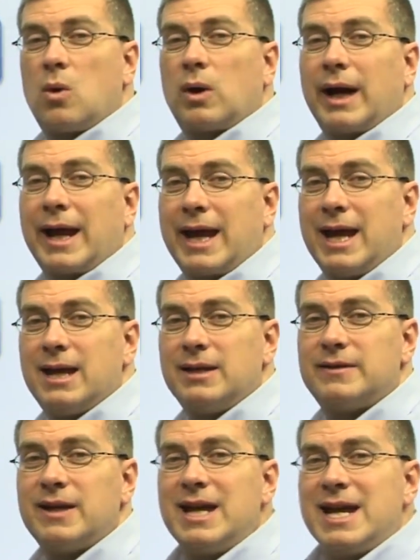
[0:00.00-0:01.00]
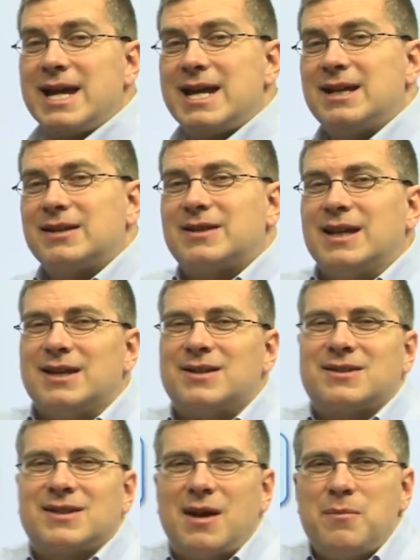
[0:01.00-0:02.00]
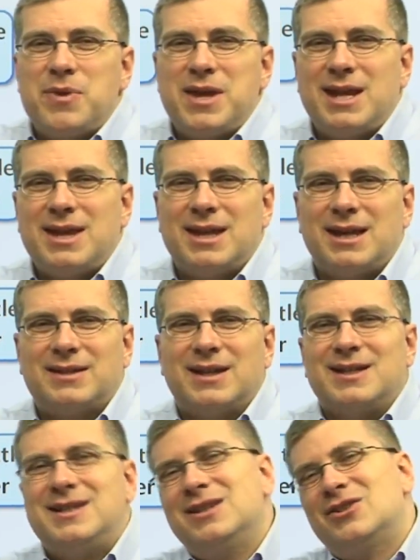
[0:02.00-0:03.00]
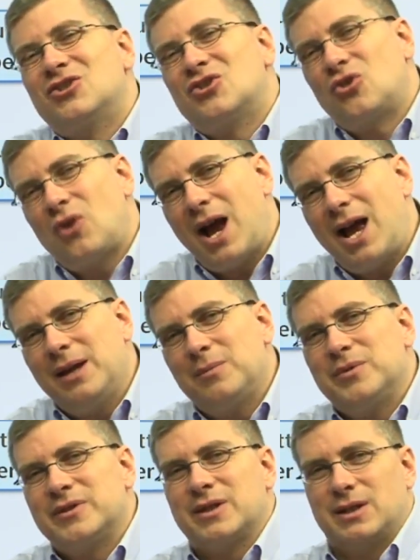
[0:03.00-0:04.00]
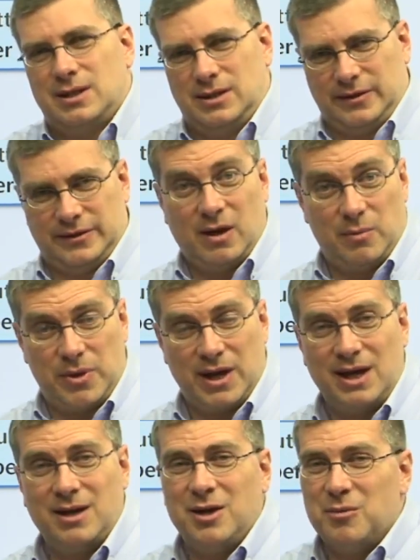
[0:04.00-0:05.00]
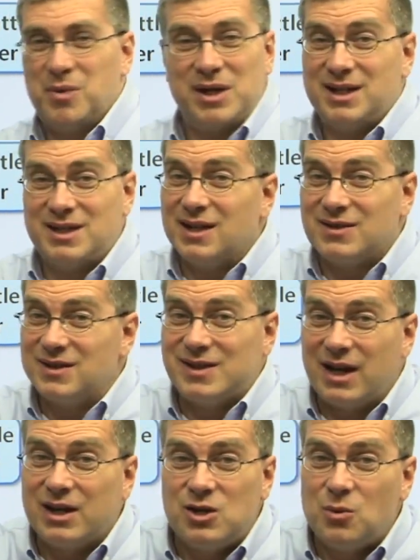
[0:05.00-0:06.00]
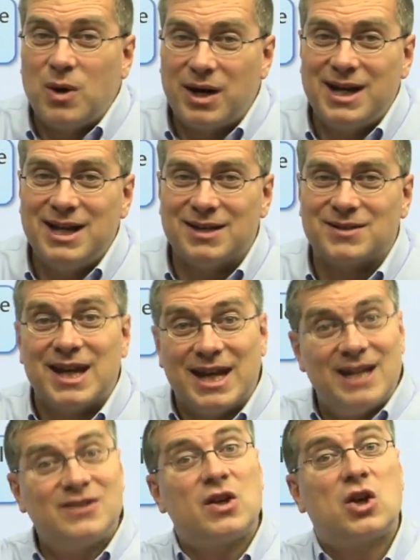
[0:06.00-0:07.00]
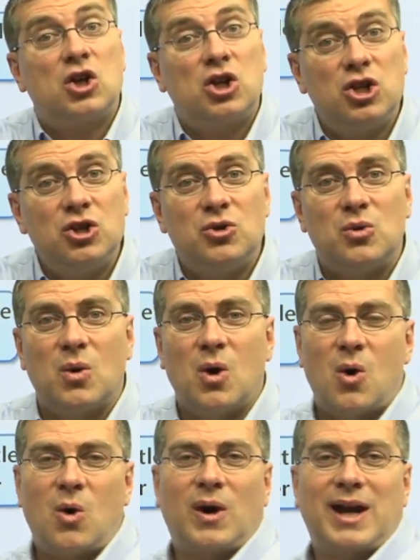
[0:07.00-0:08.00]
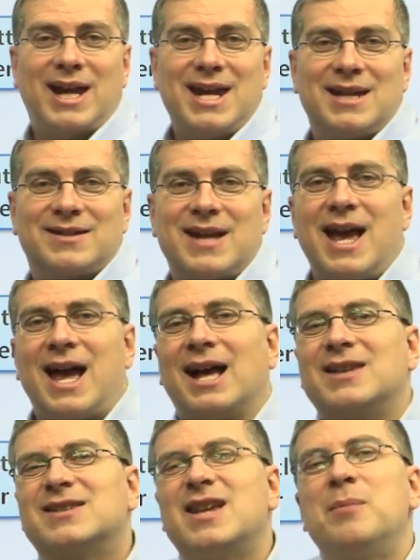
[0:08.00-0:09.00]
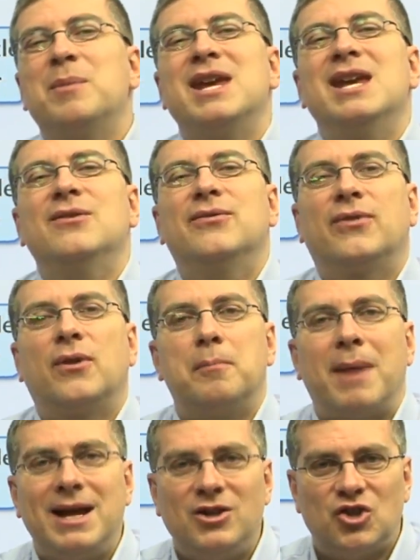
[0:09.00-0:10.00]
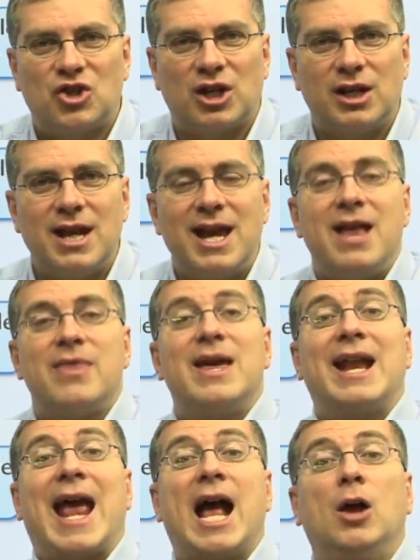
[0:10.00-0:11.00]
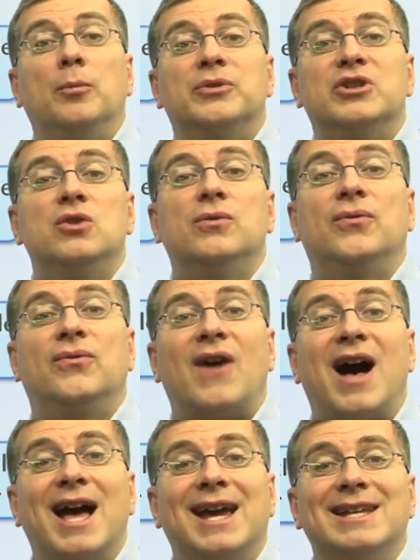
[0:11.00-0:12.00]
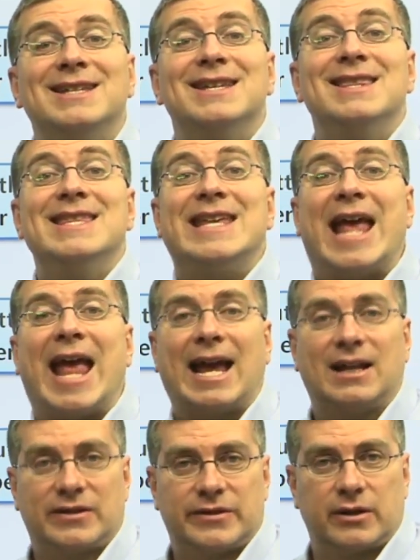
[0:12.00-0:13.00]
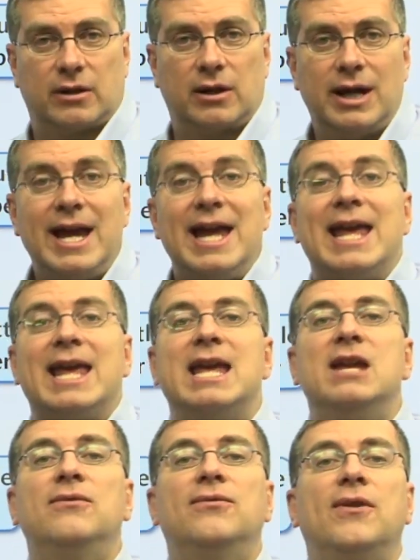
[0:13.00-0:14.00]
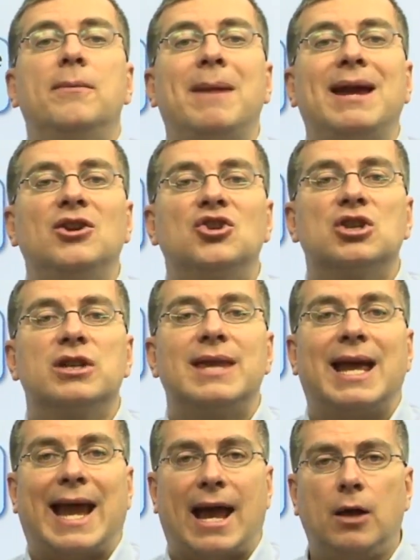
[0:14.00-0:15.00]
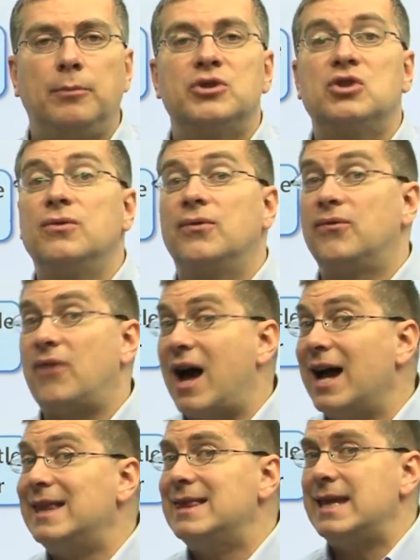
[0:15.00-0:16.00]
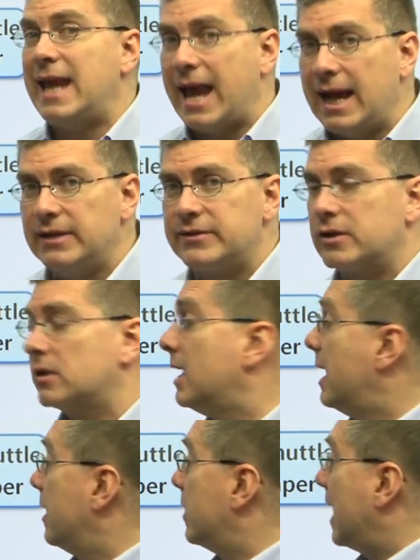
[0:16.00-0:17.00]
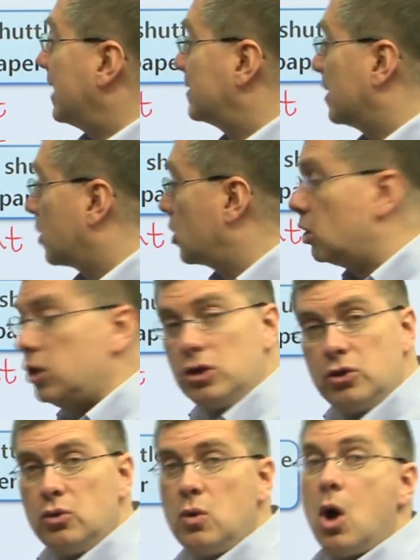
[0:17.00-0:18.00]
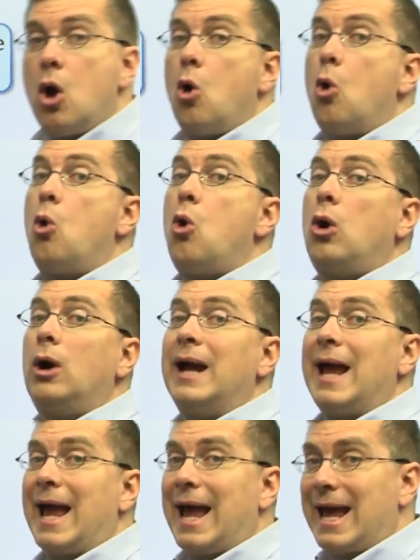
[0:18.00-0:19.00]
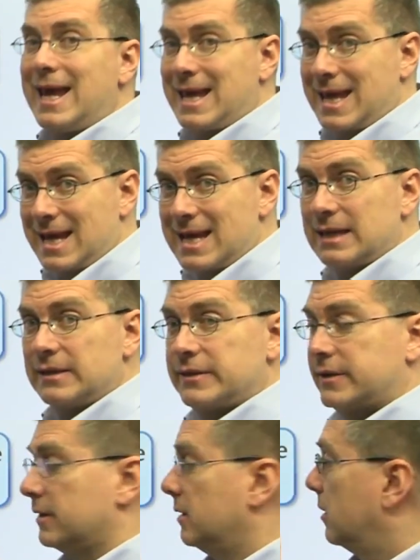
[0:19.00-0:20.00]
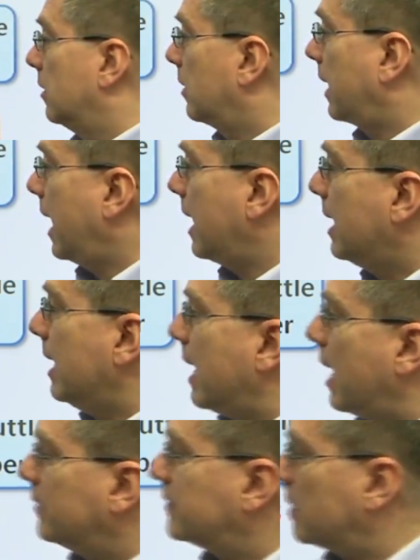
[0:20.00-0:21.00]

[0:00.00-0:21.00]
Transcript: or a hint is something that describes something, but it doesn't tell you what it is. It's a clue or a hint, some information that helps you find the answer. Information that helps you find the answer, that's a clue or a hint. Okay? And